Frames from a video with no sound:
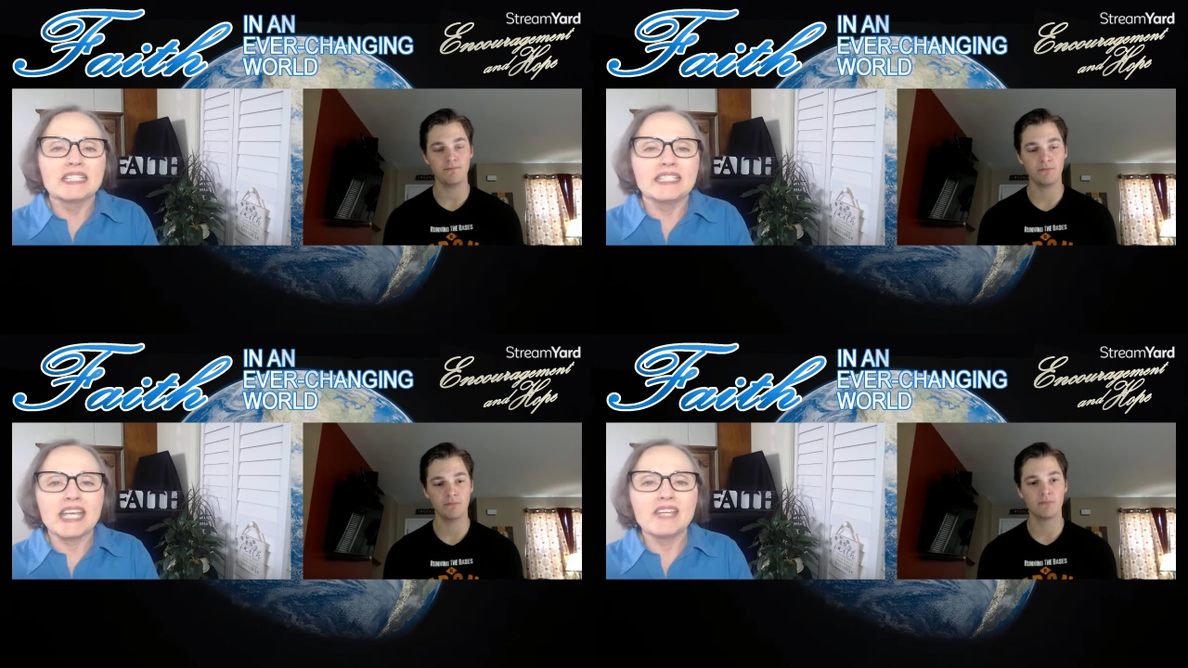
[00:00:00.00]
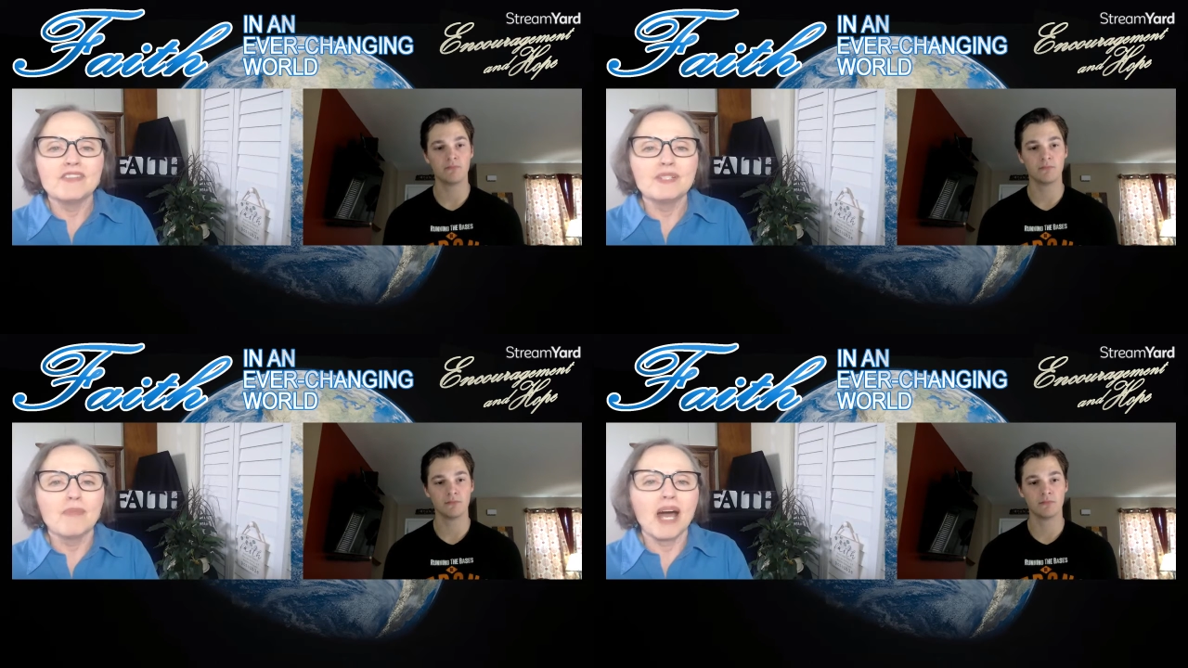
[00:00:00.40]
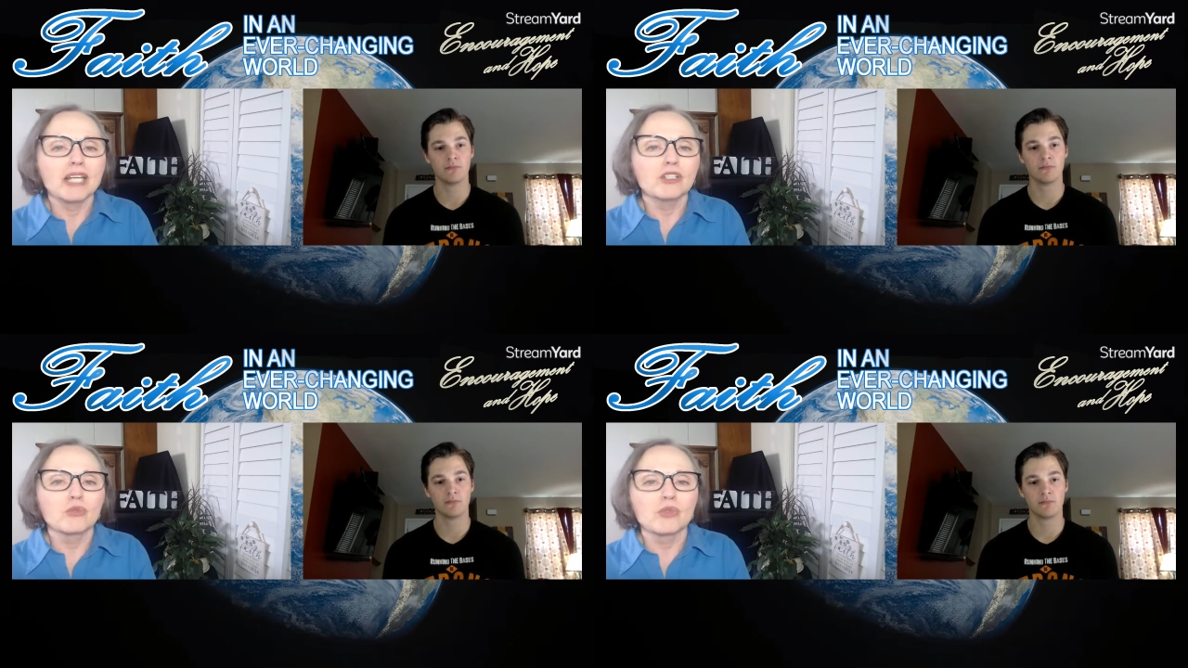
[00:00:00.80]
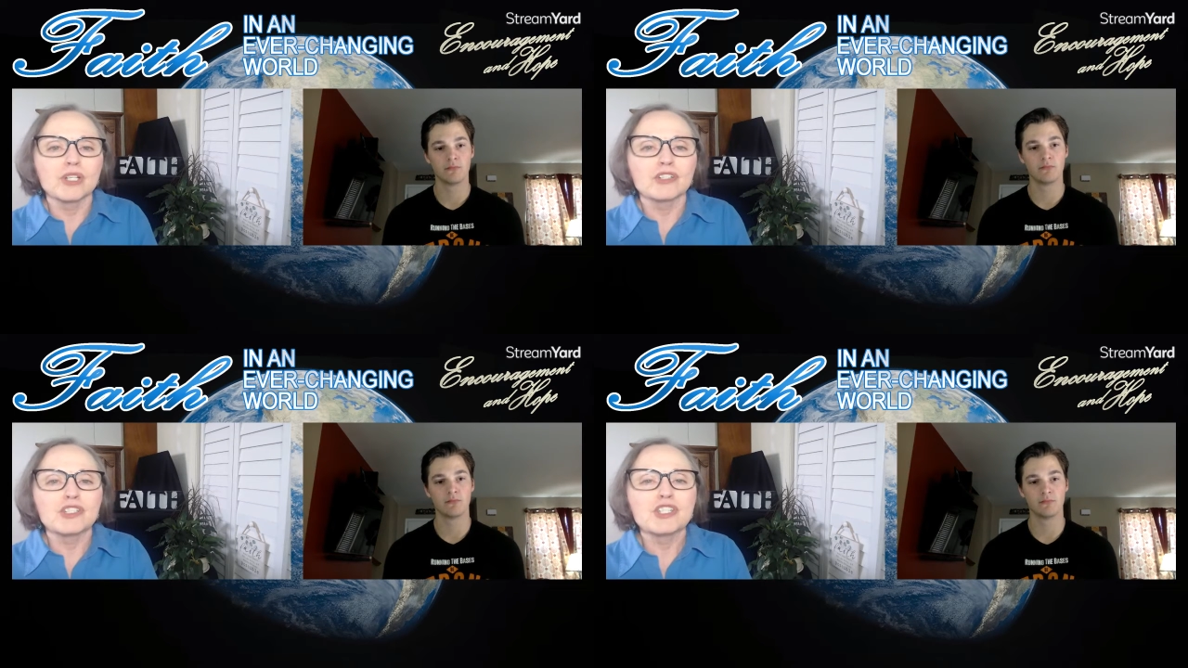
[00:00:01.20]
Speaker 1: David Michael
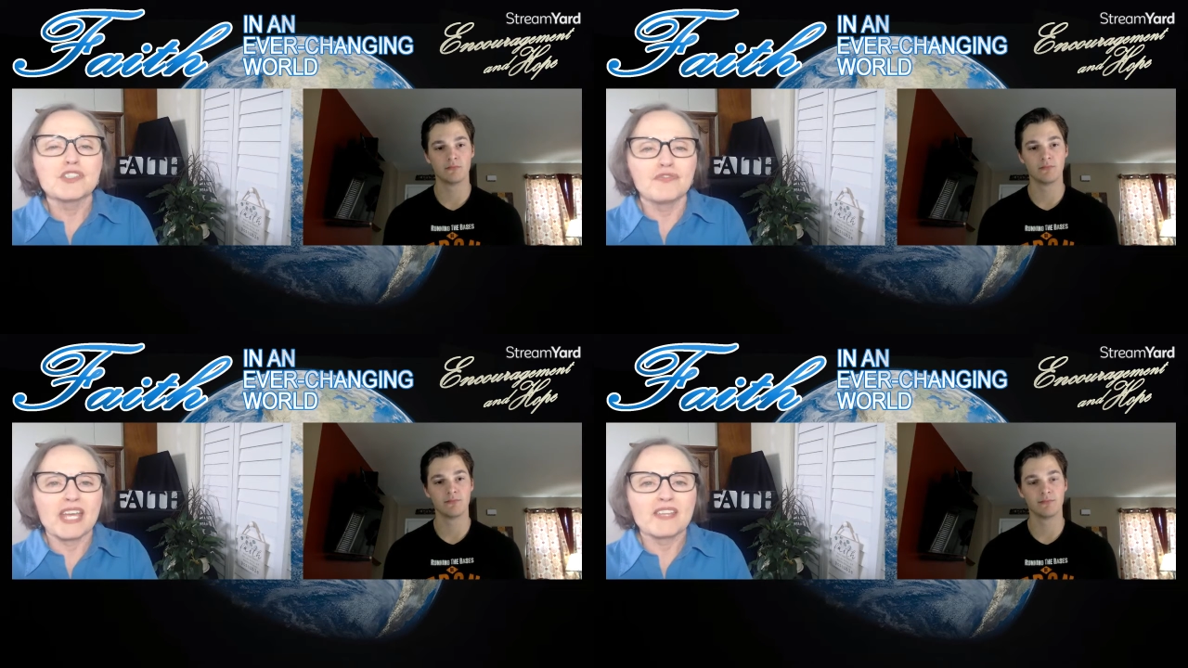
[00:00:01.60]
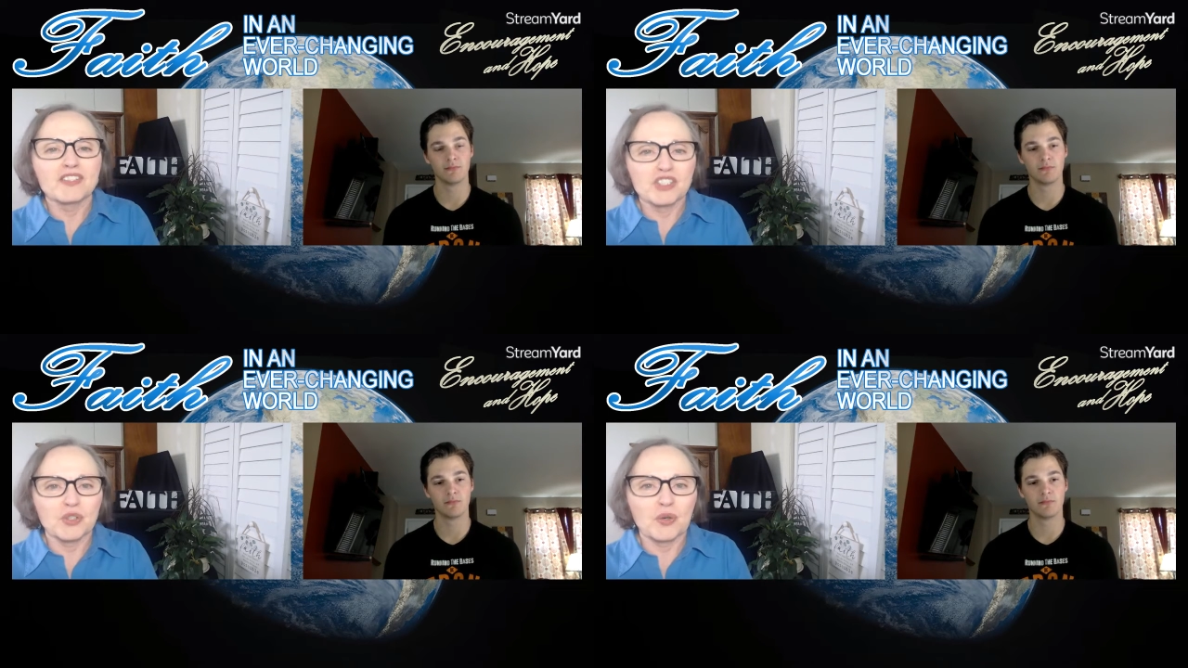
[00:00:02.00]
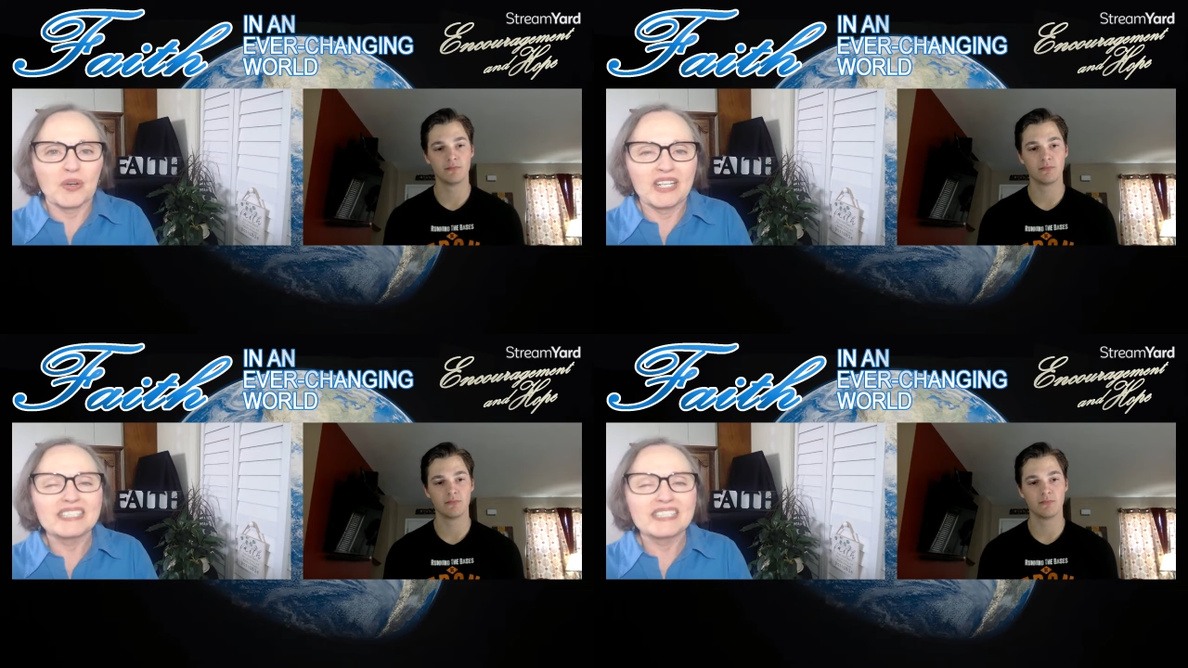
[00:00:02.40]
Reardon's faith story.